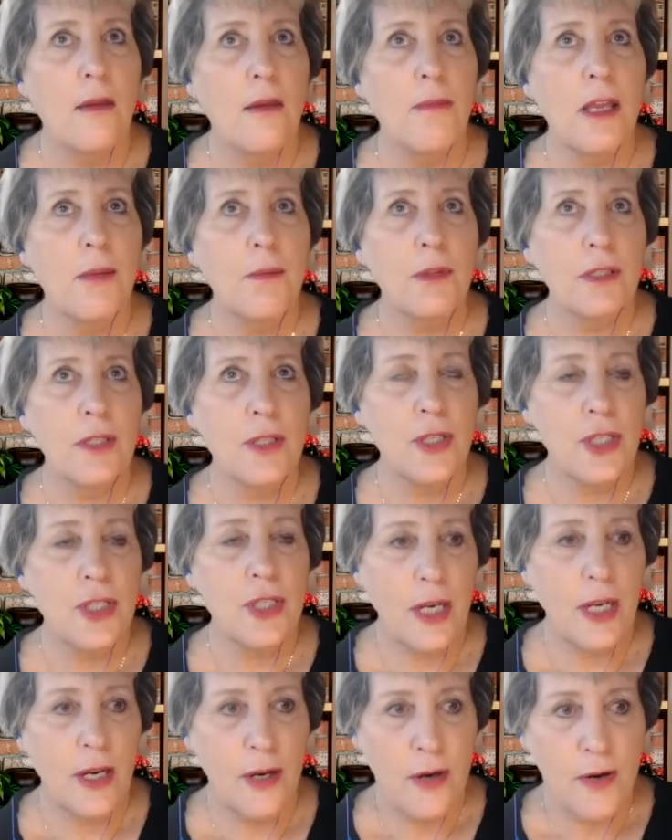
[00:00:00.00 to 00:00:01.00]
be able to
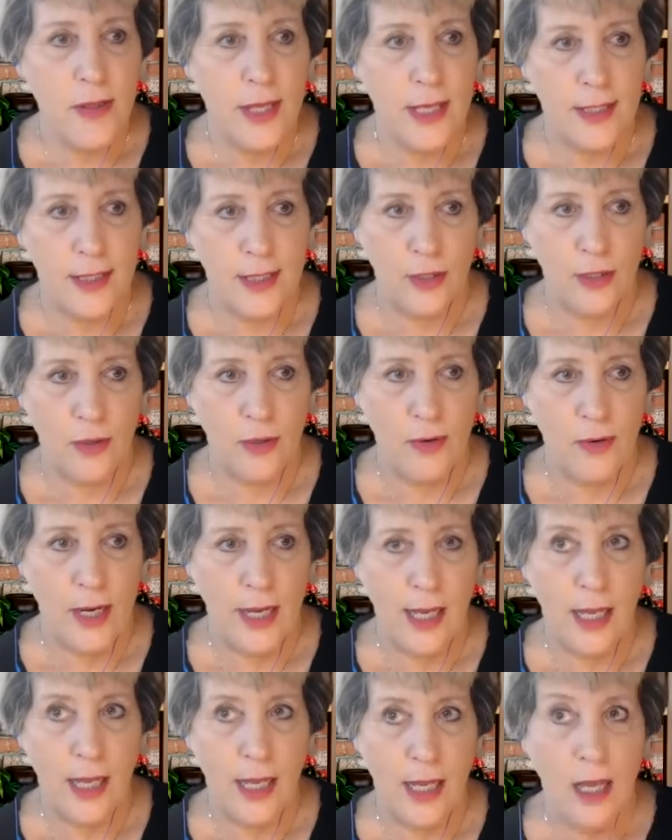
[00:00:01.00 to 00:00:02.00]
share the
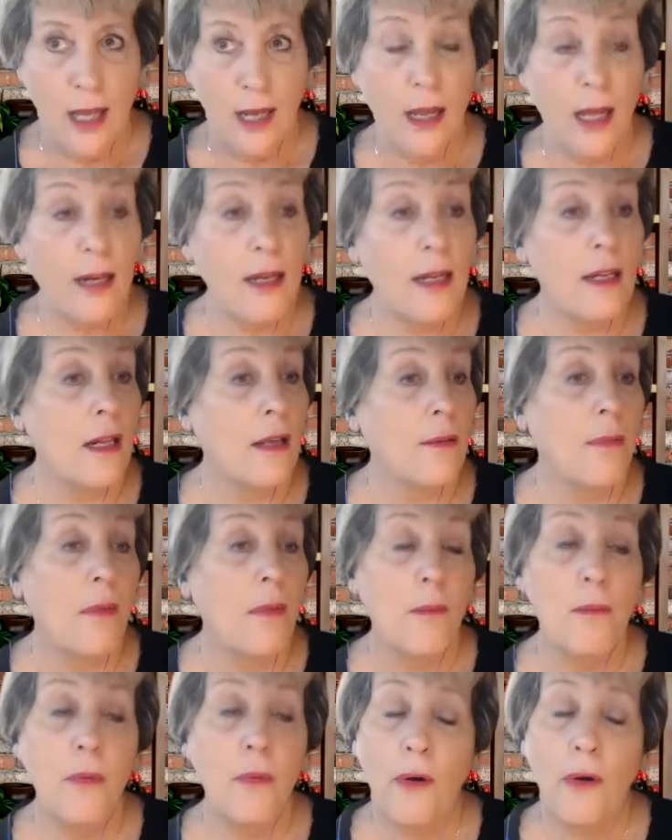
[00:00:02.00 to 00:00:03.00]
story, not in a
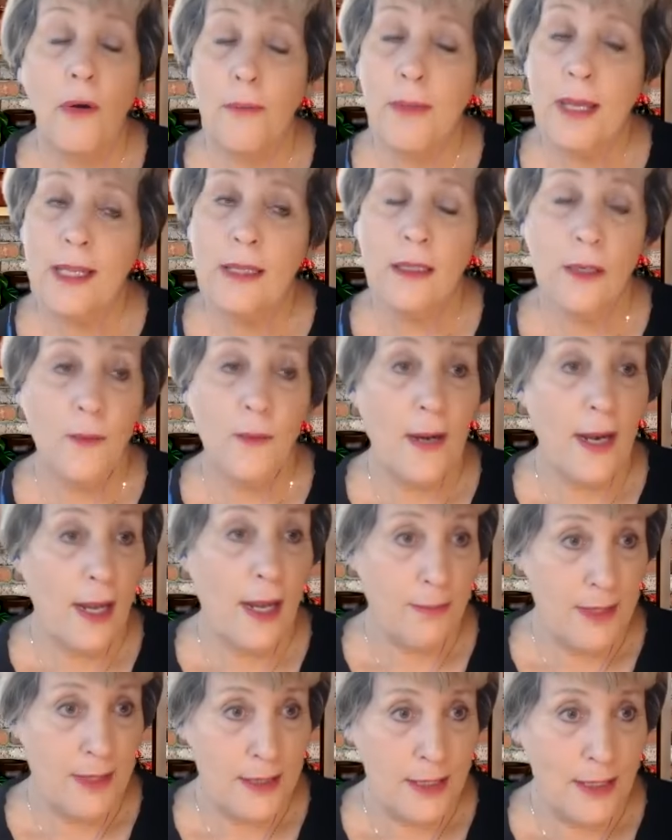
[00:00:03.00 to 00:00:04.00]
poor me, look what
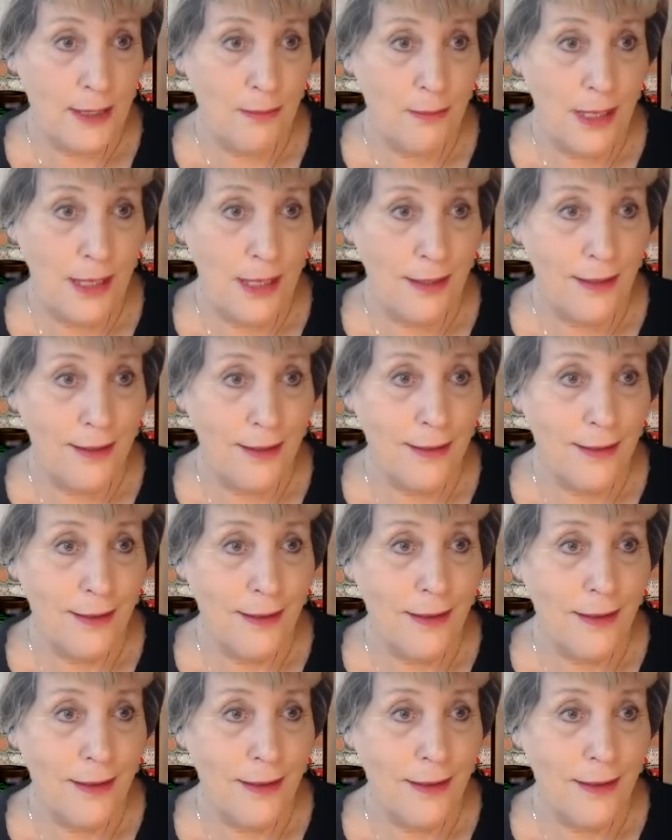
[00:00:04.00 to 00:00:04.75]
happened to me,